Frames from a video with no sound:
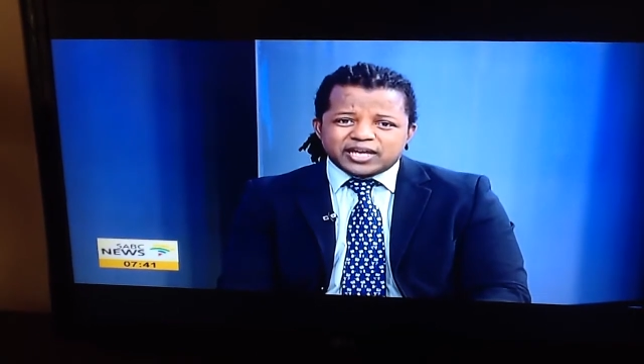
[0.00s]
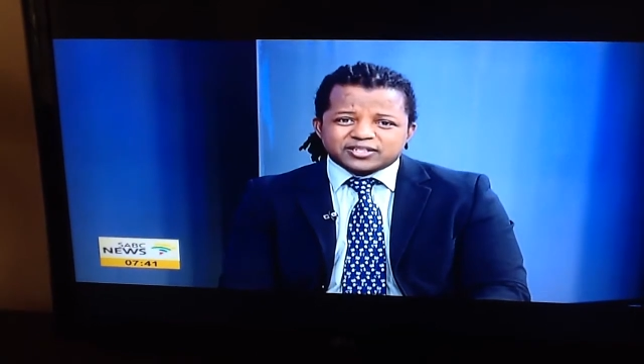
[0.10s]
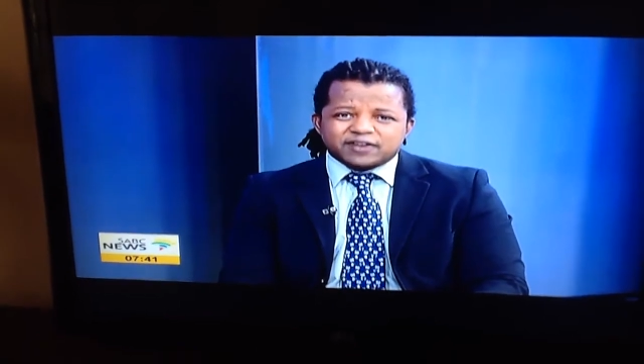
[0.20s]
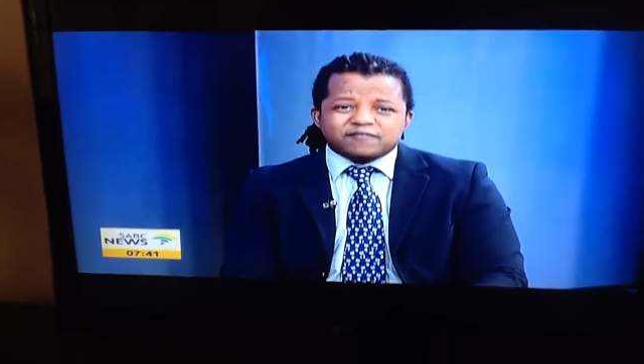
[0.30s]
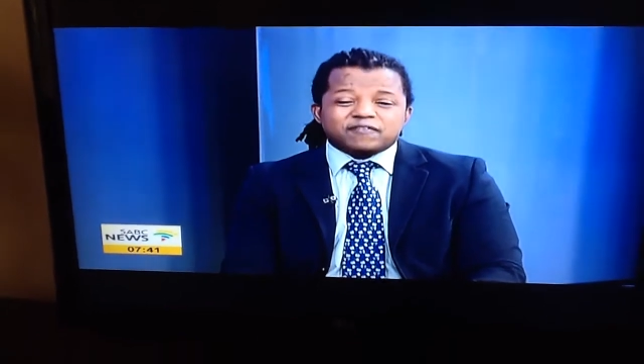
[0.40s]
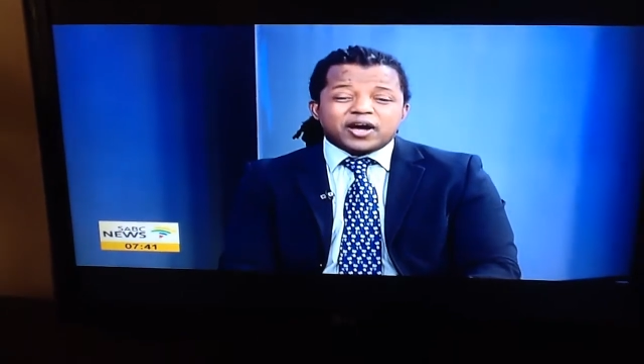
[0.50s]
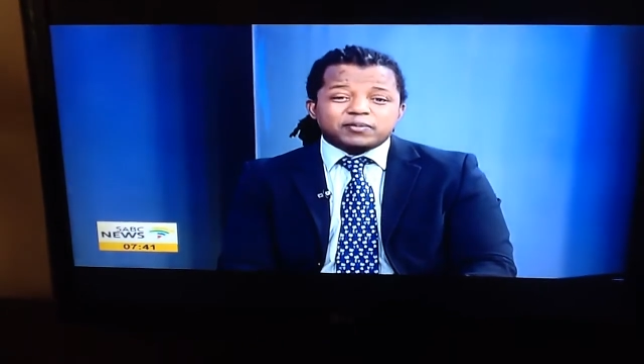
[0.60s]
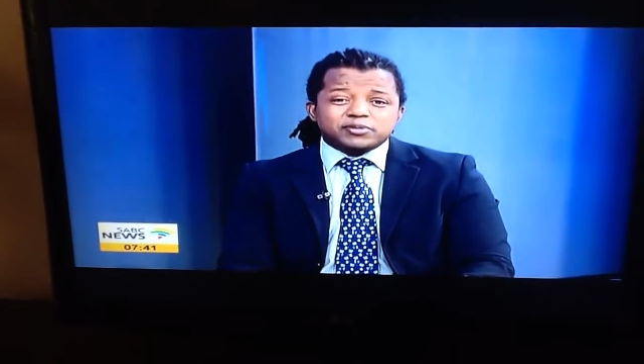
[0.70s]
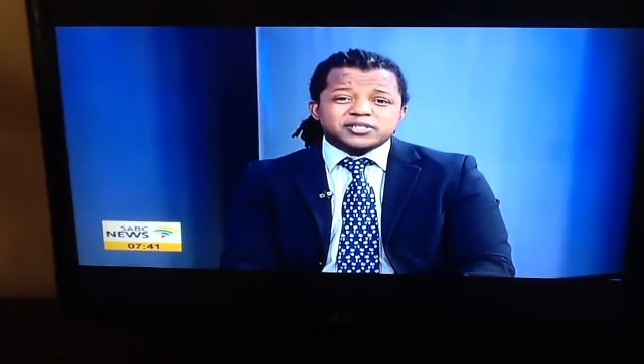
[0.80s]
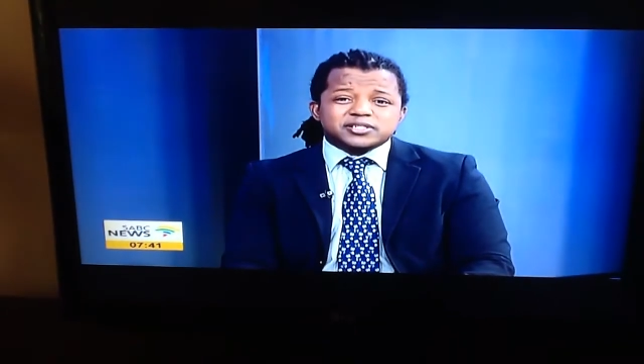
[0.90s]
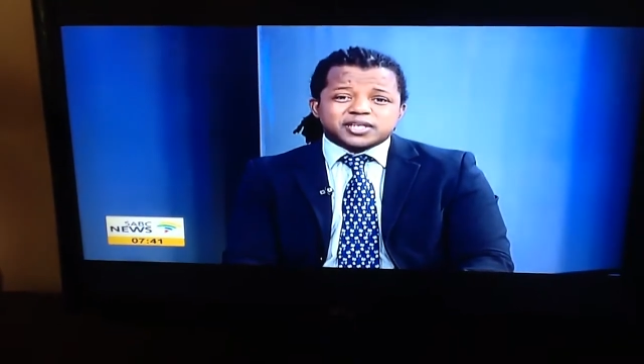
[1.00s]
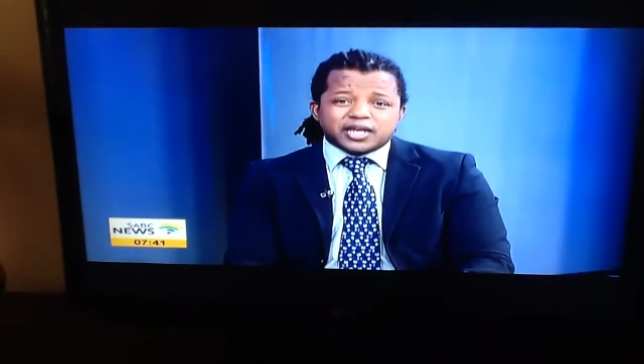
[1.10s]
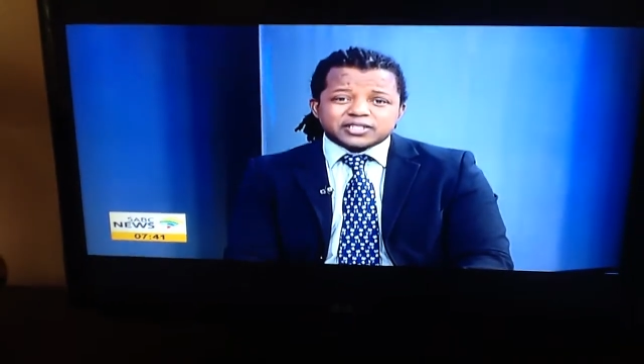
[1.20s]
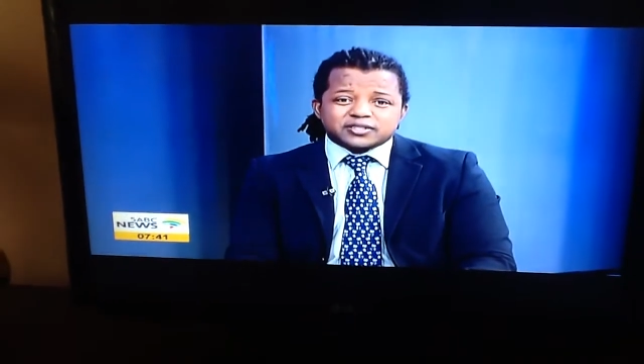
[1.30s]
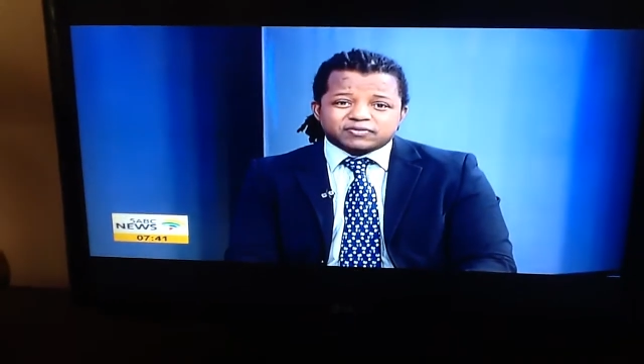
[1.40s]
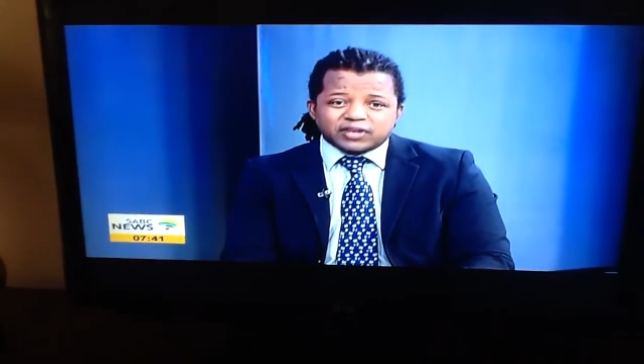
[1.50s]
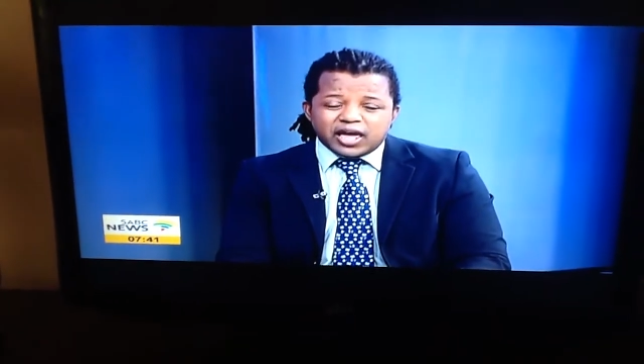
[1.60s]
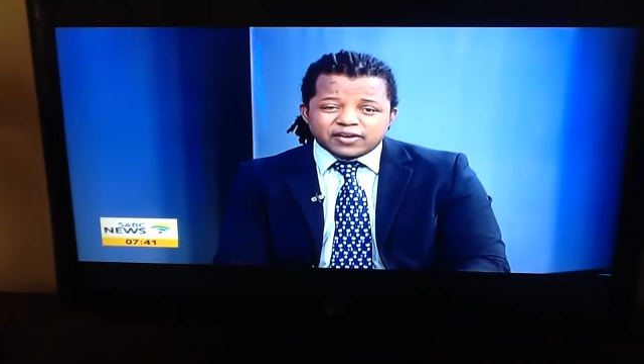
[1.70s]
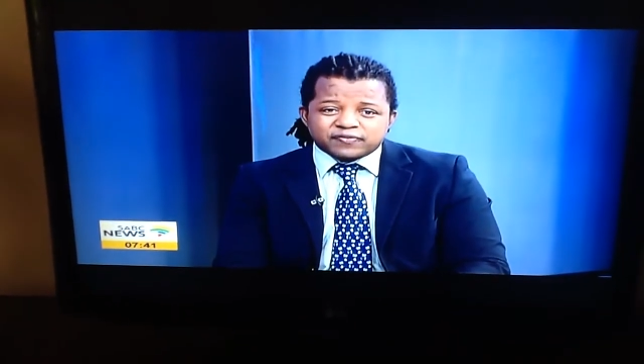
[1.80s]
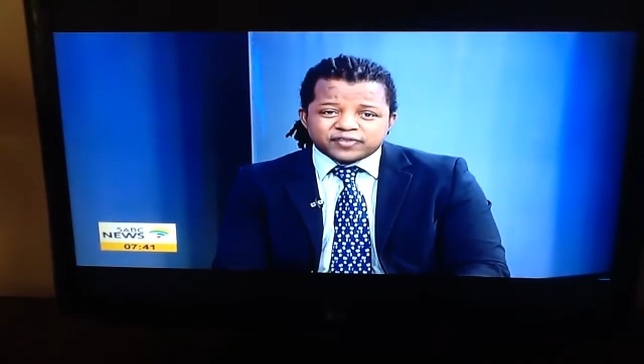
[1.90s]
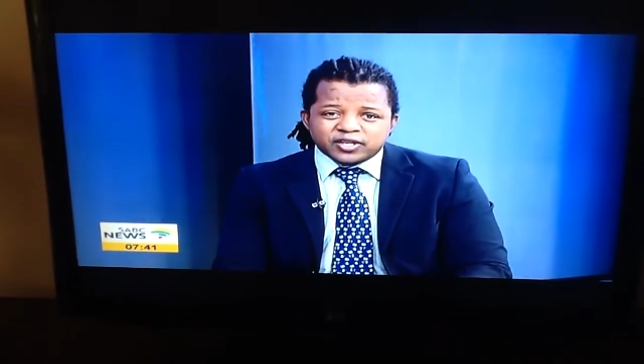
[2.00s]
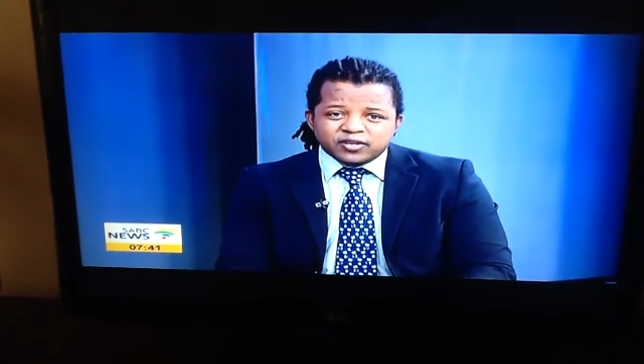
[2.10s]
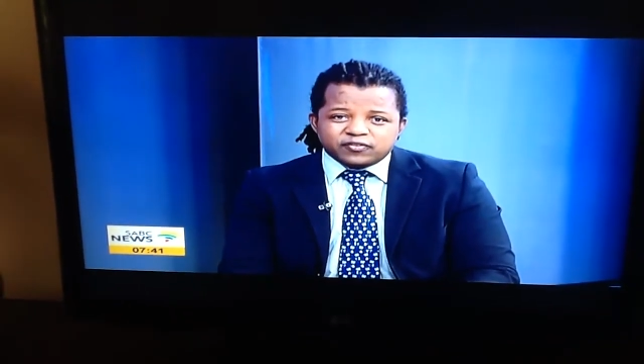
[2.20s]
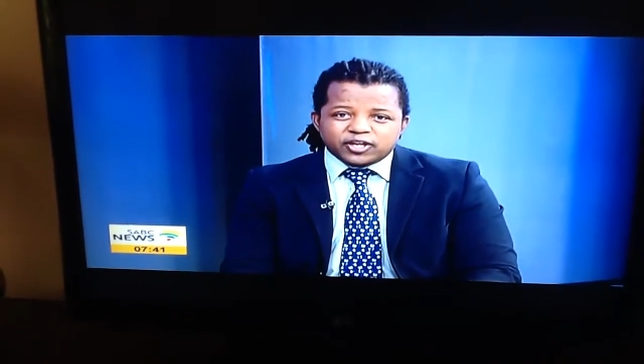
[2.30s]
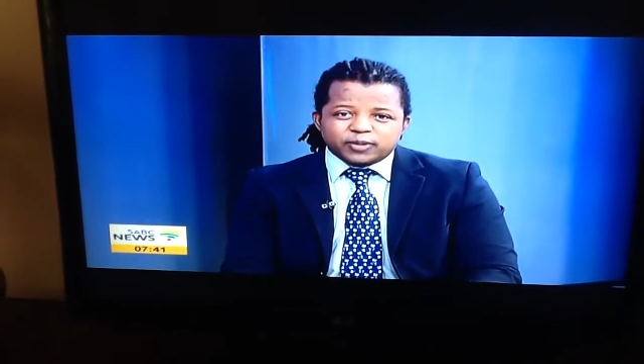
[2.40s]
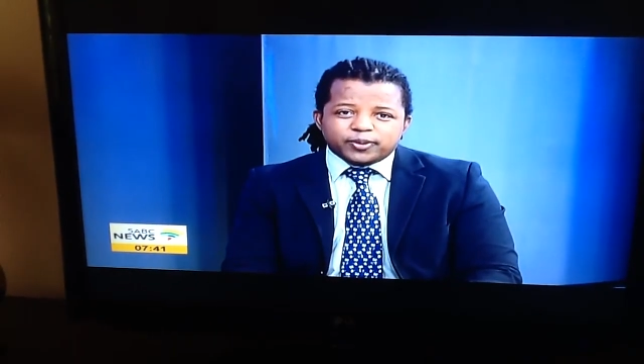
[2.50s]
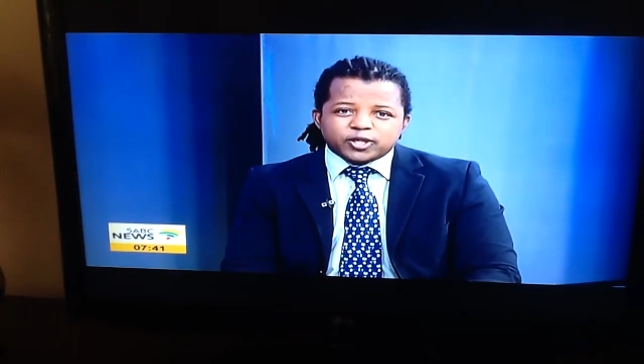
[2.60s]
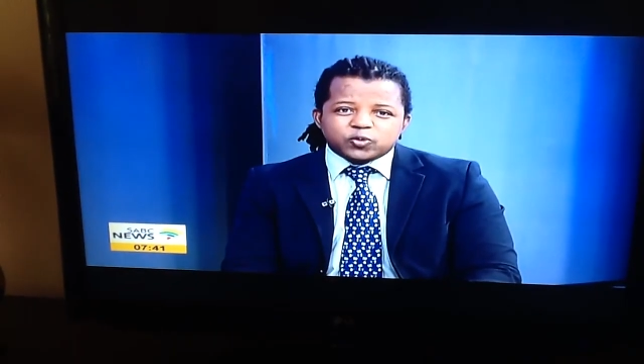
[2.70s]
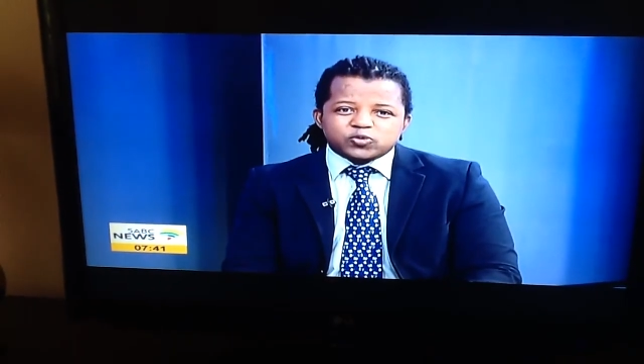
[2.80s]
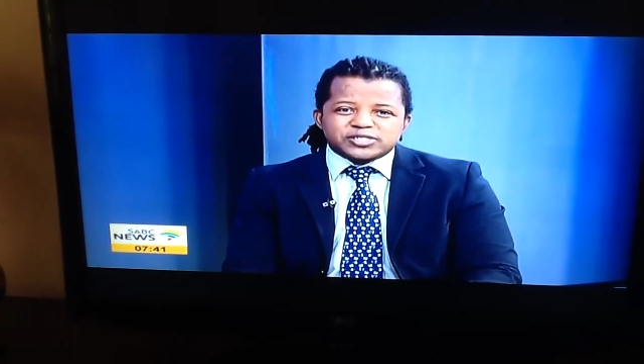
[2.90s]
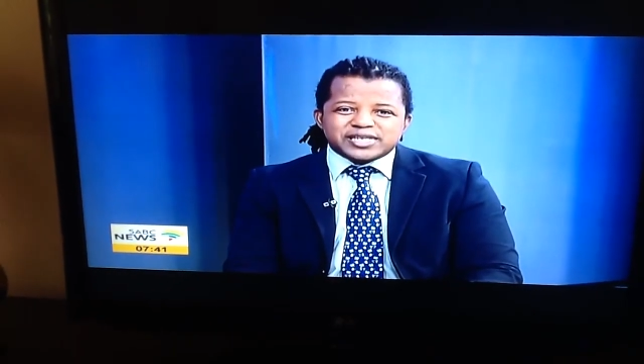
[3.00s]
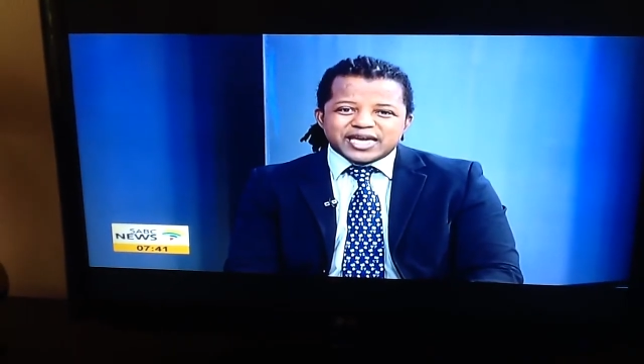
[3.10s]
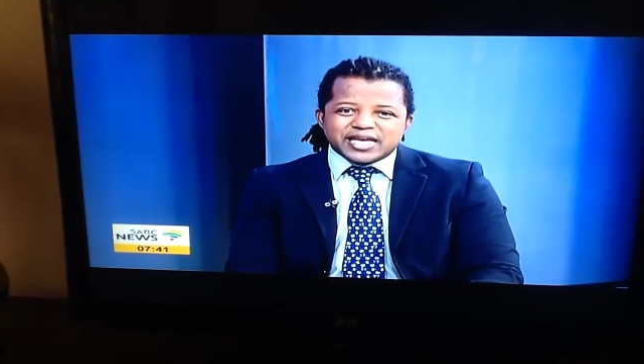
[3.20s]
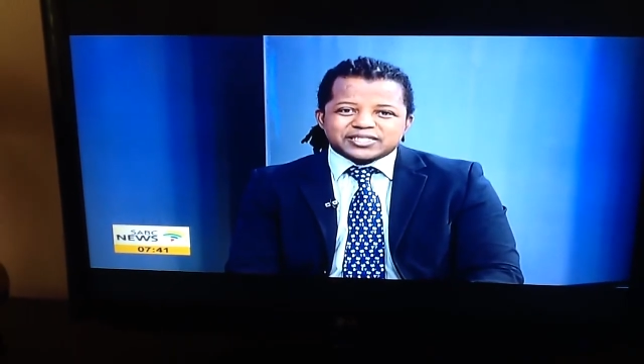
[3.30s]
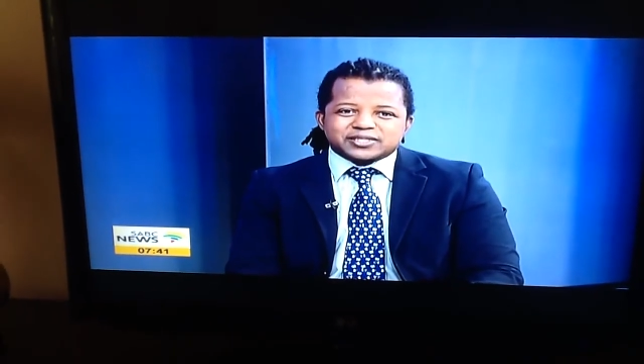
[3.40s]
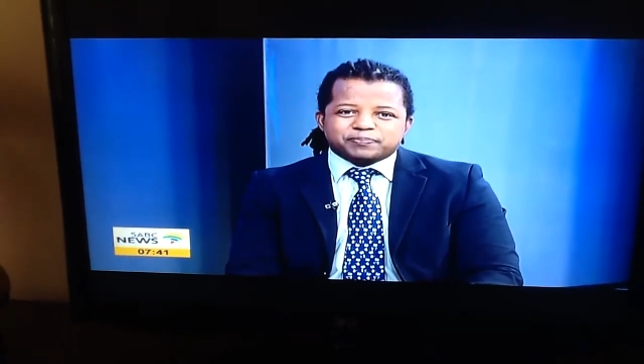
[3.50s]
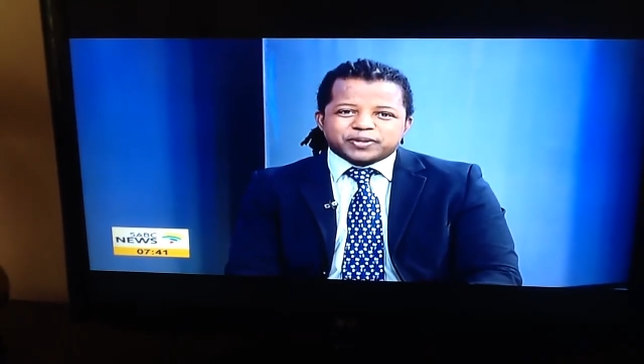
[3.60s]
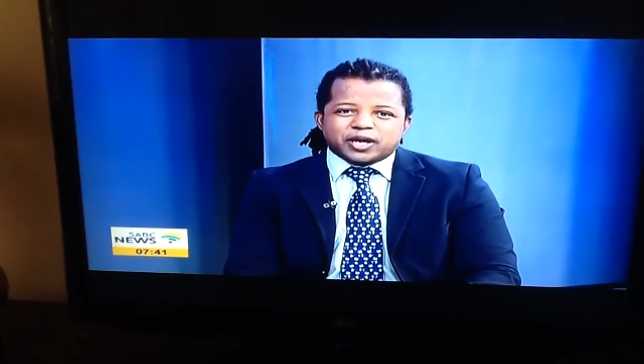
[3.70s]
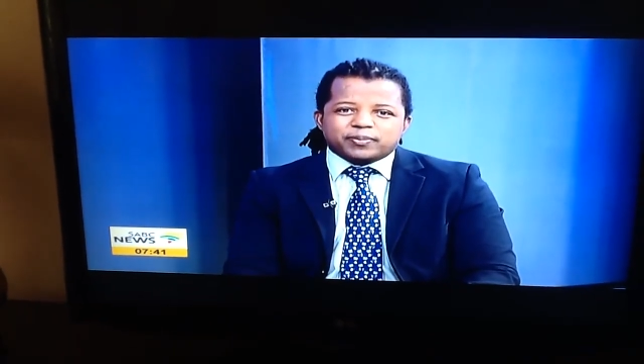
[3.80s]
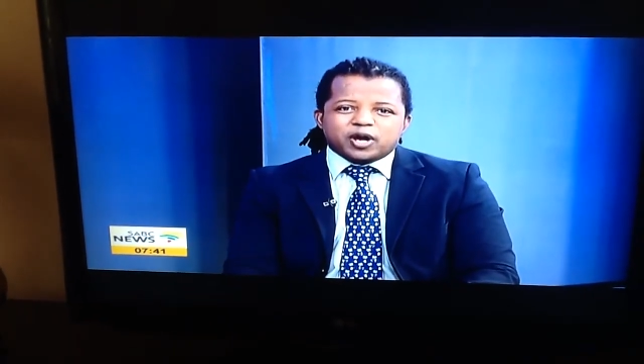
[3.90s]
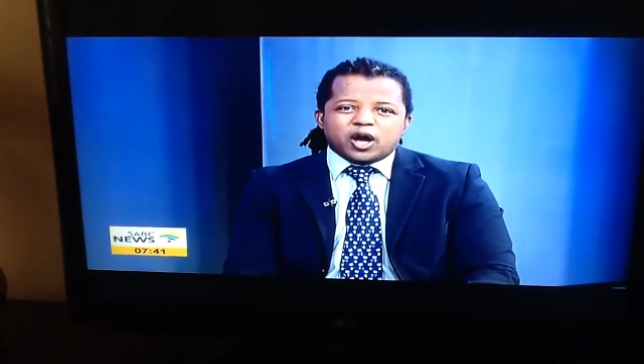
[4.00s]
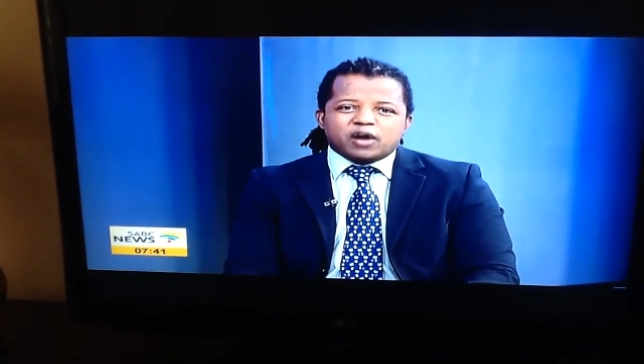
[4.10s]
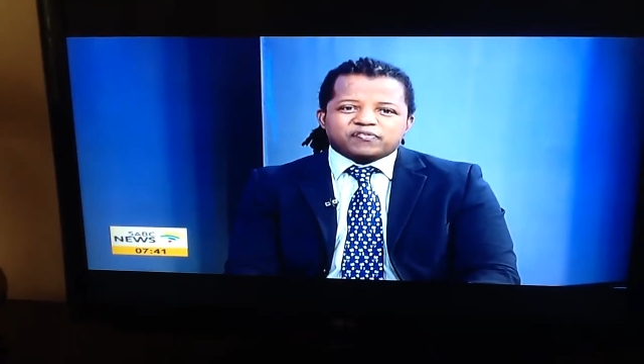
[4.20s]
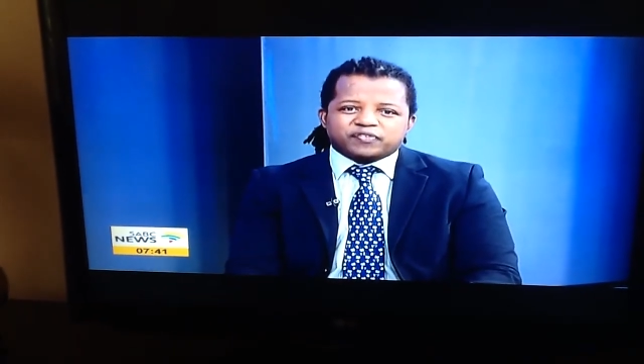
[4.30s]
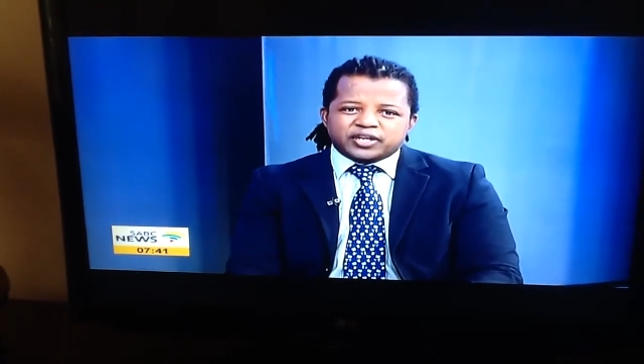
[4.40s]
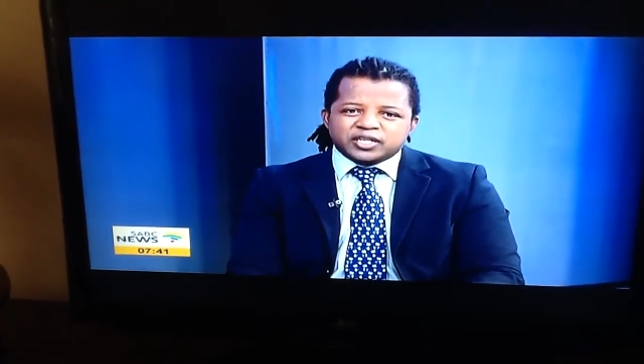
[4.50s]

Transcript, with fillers: a vibrant slice of life for anybody who dares to pick up her offering.